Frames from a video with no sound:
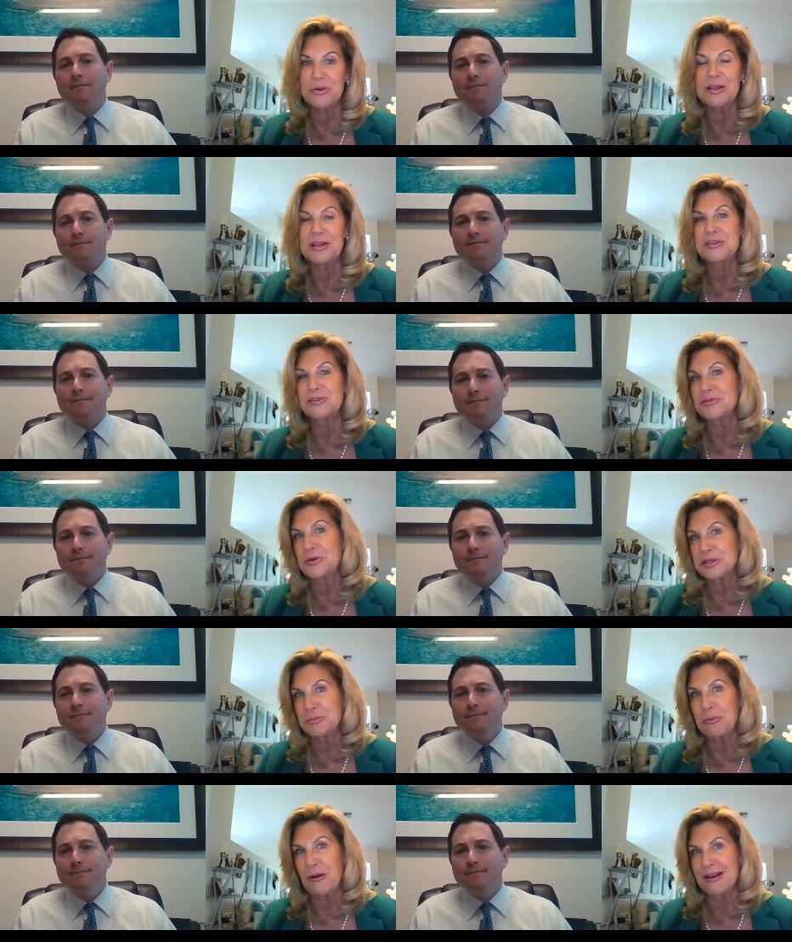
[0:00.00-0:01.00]
Speaker 1: during the
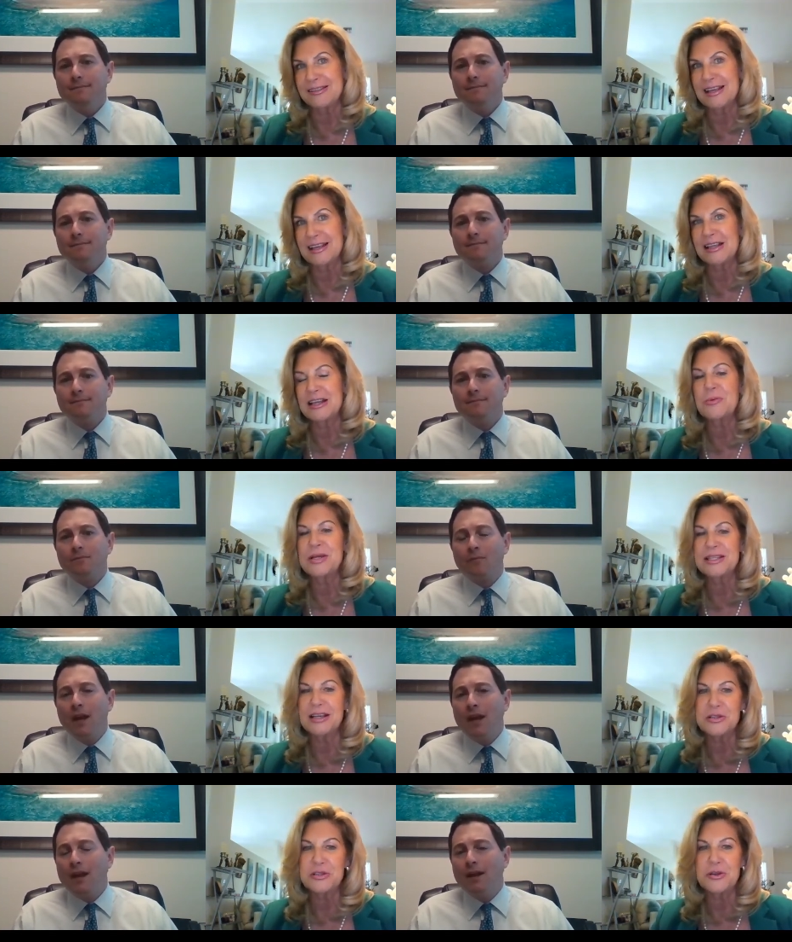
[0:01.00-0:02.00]
divorce process? I know we
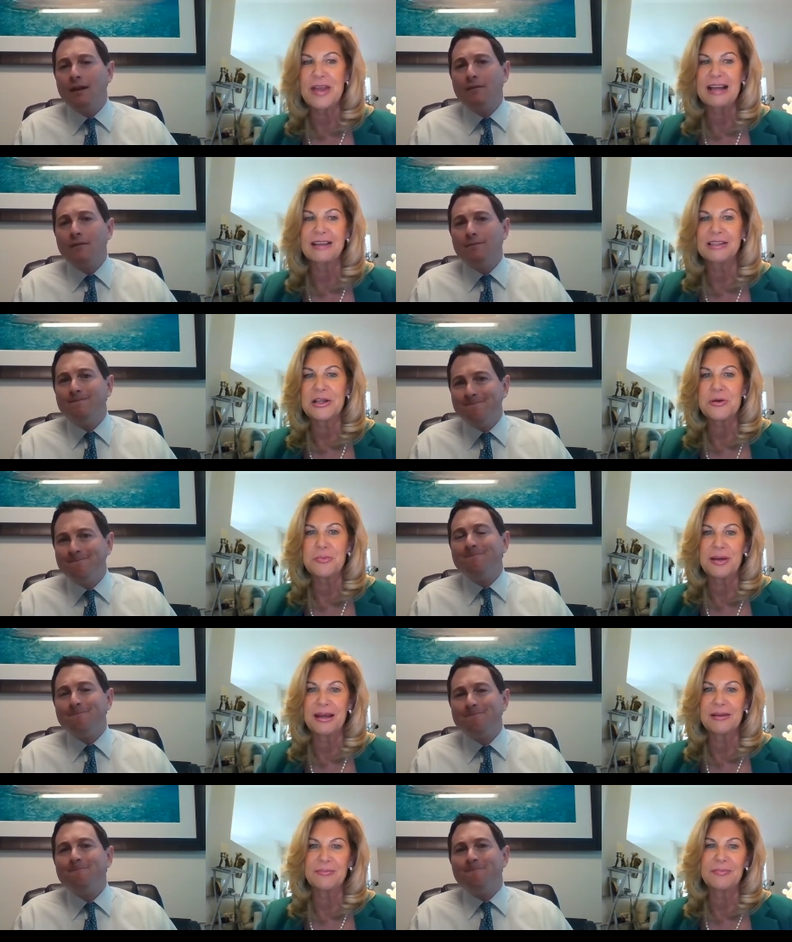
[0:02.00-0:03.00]
touched on that a little
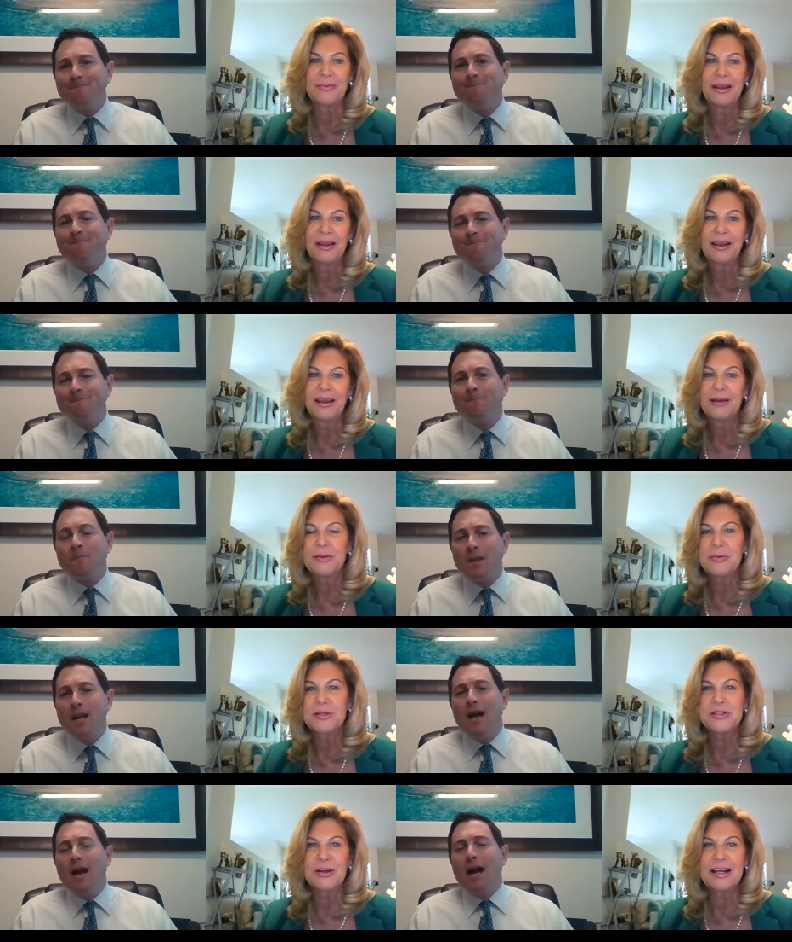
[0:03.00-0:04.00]
bit, but
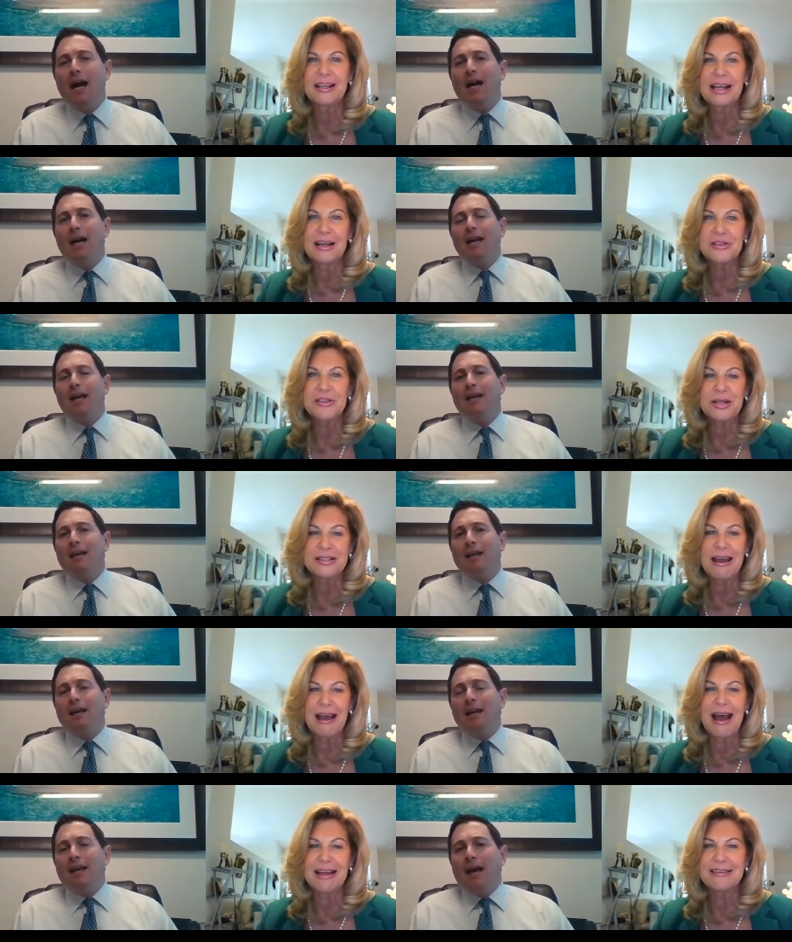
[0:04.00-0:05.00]
was there anything else you wanted
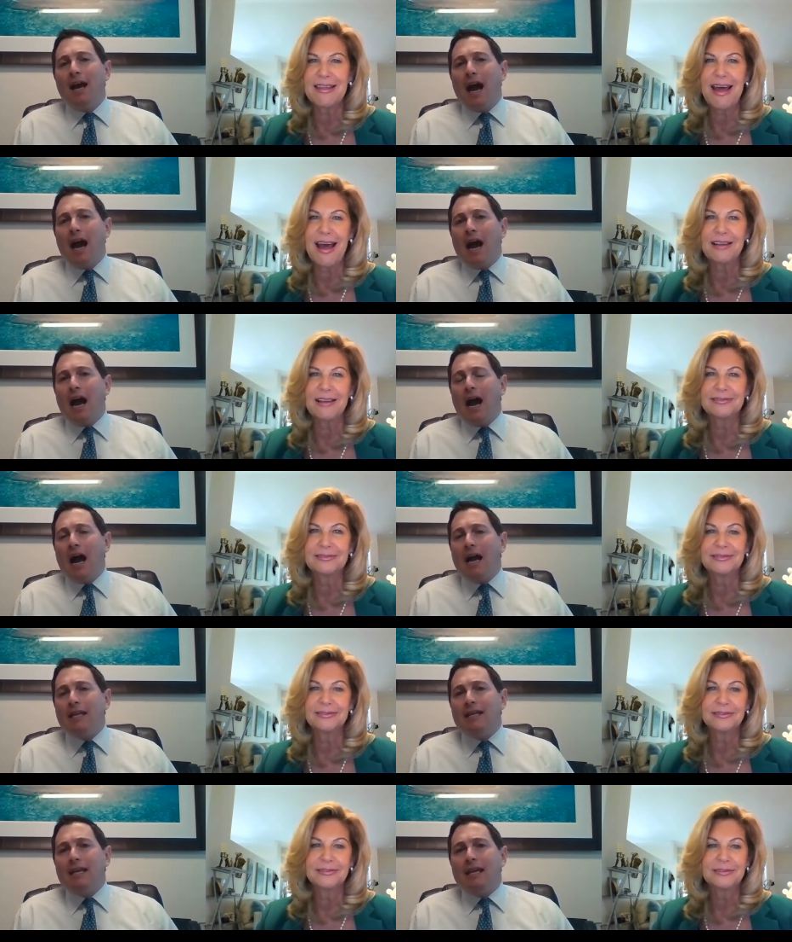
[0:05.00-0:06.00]
to add to that?
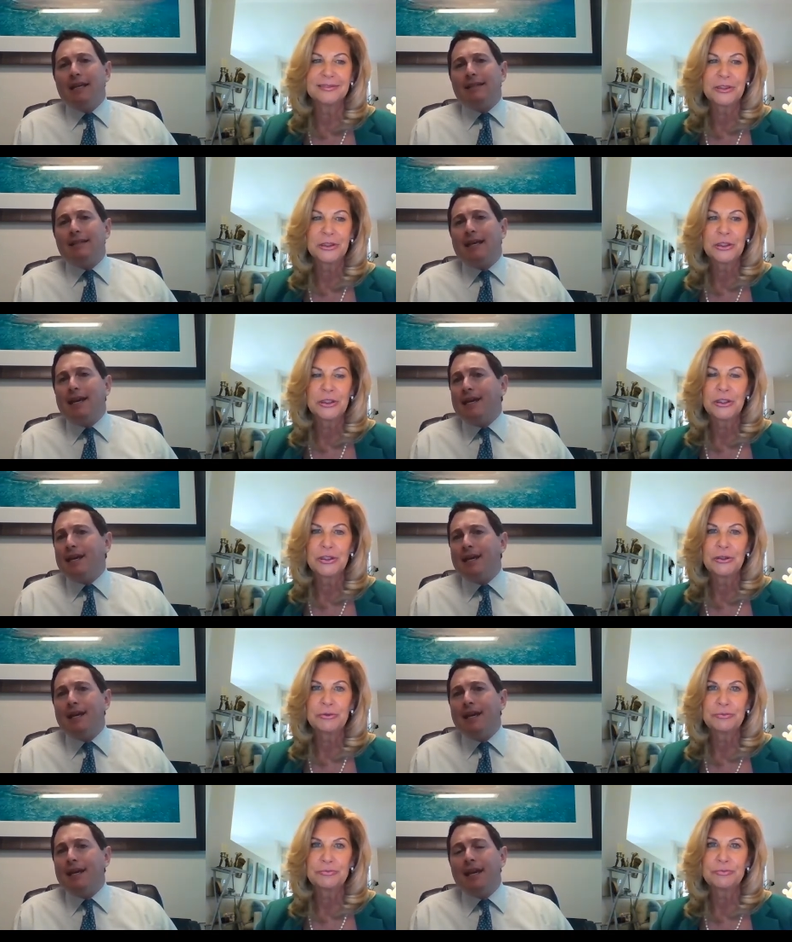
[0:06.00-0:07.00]
Speaker 2: I, think it's
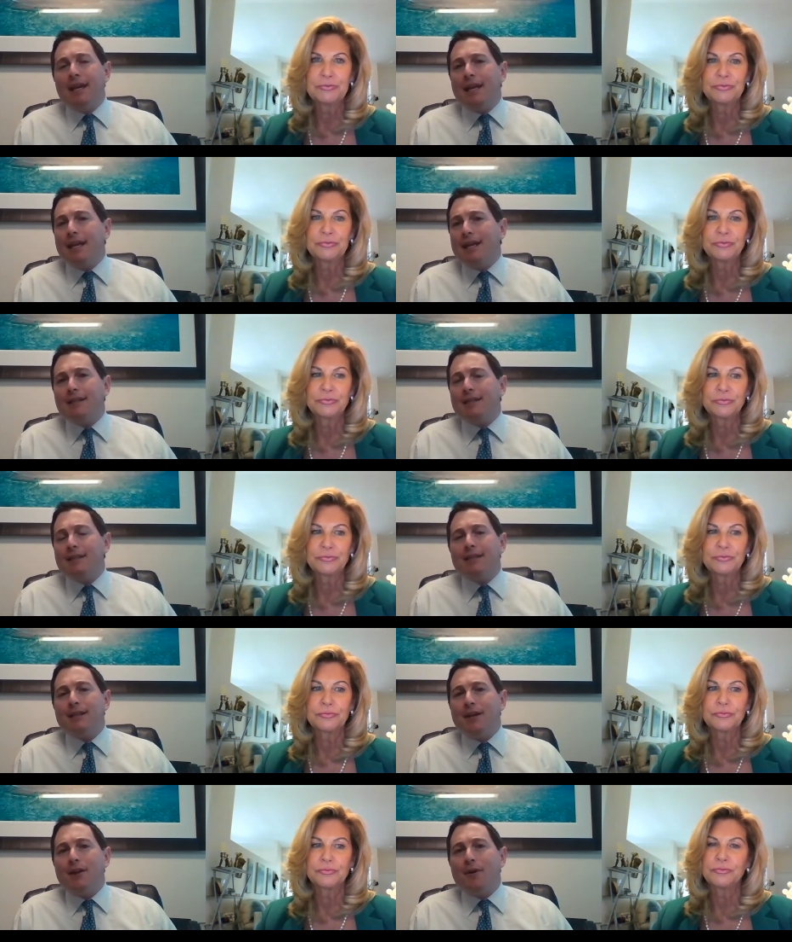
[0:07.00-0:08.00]
key, and
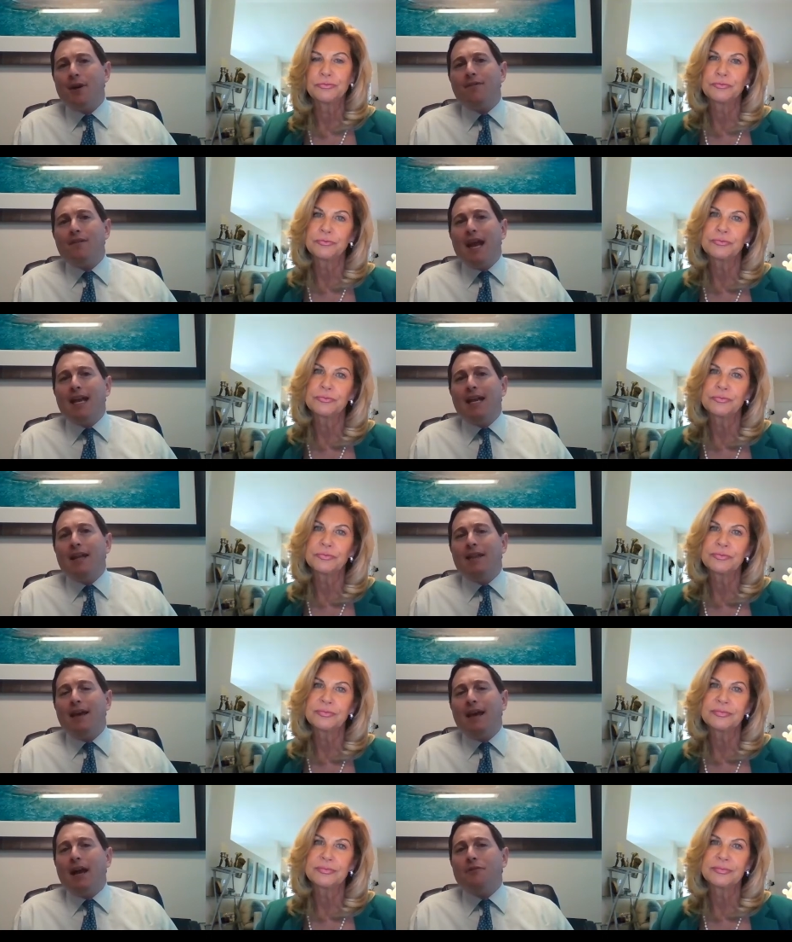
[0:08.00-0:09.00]
it's, you know, if
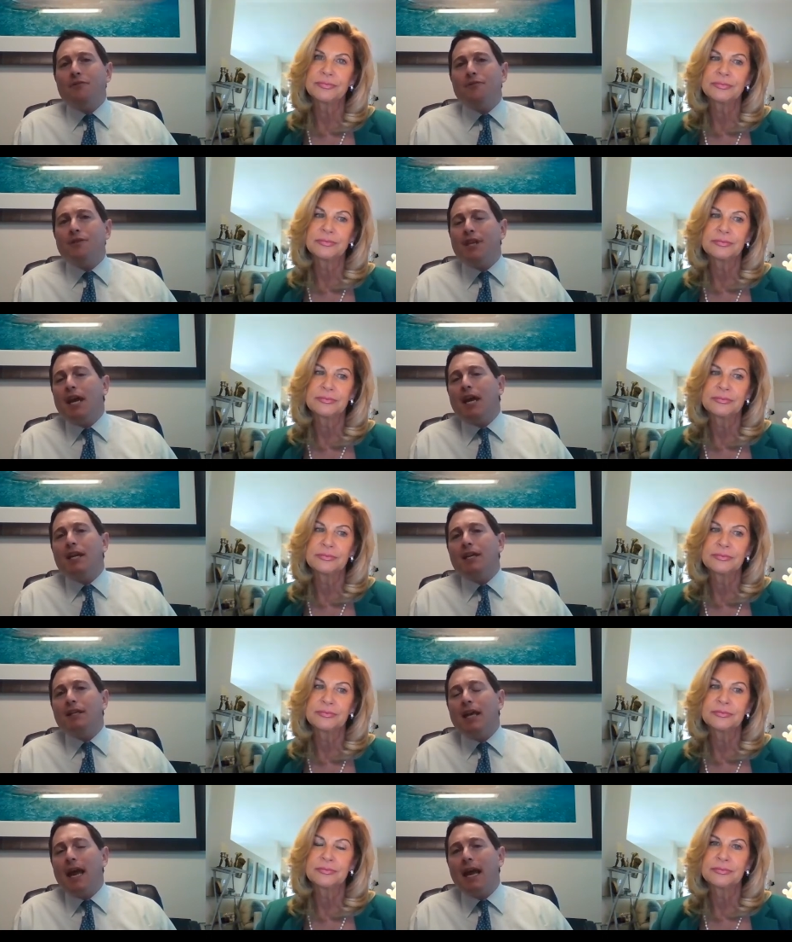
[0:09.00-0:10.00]
anything,
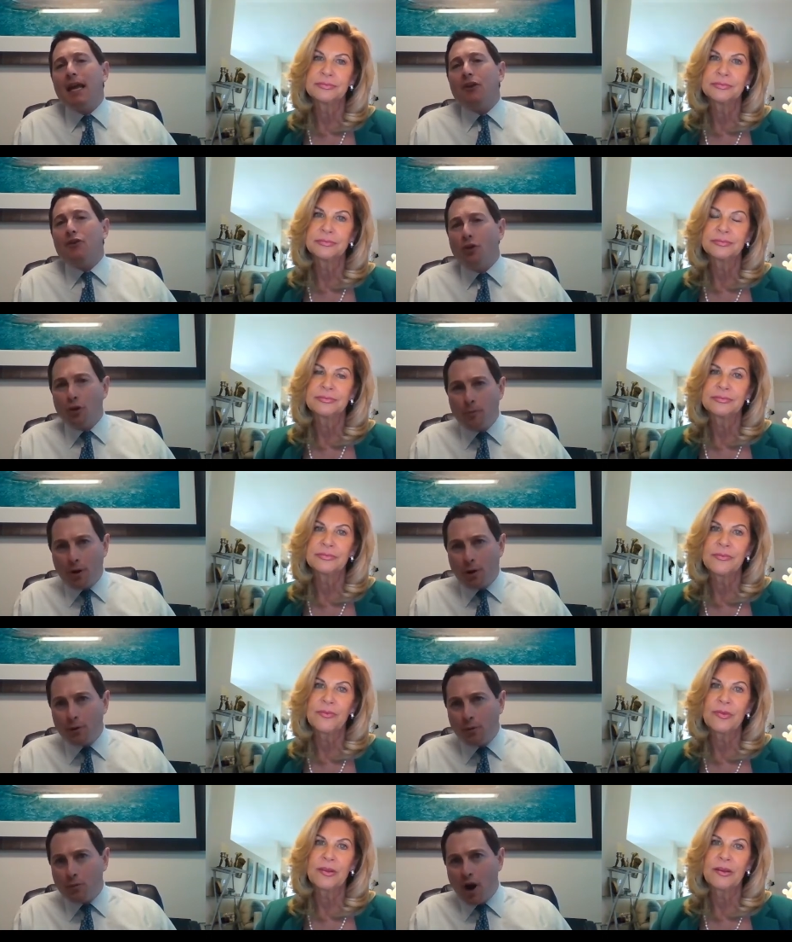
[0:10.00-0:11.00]
understanding that you're
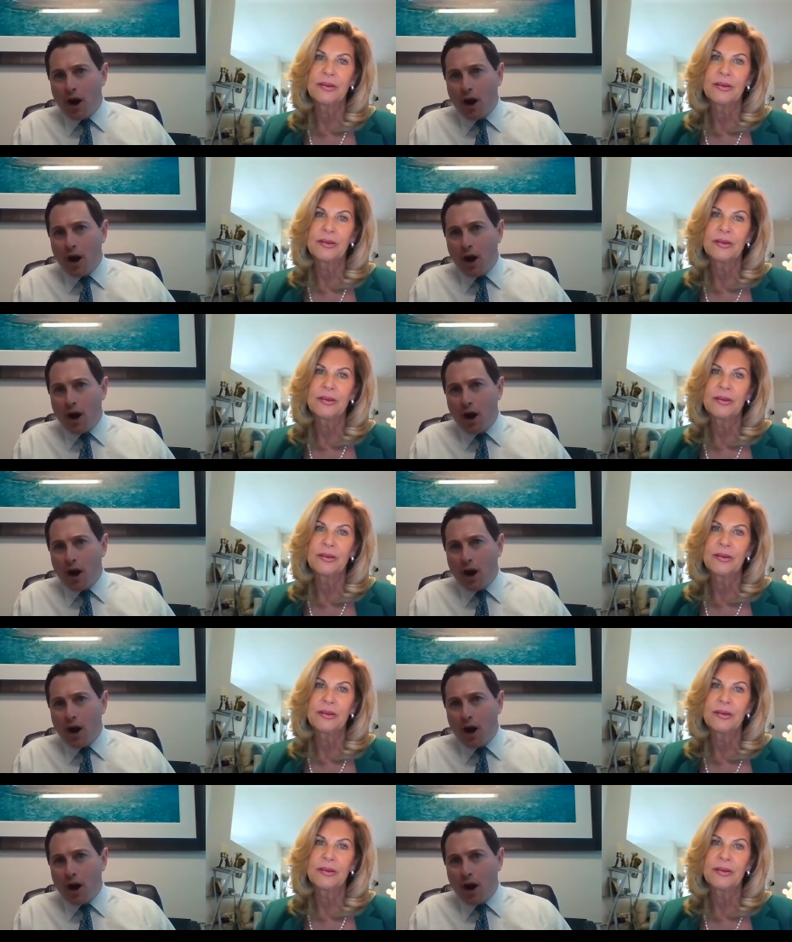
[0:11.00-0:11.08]
part of the